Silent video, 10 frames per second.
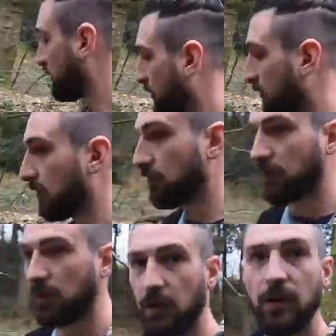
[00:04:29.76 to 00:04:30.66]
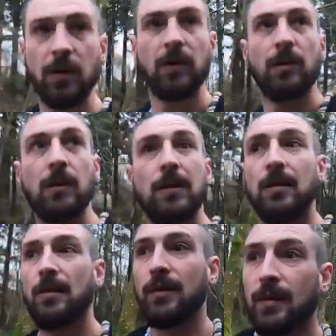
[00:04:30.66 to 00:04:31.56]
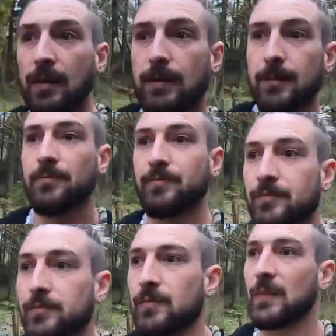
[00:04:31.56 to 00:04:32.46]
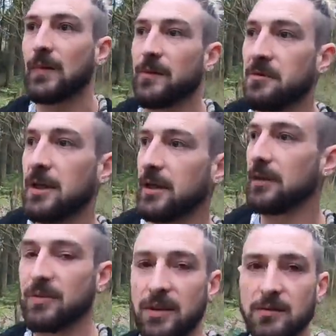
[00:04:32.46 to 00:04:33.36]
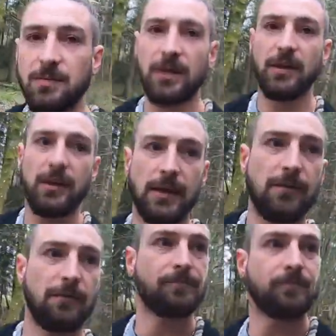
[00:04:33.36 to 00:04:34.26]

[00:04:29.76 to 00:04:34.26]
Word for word: tree roots. So we're getting up to this bit here now.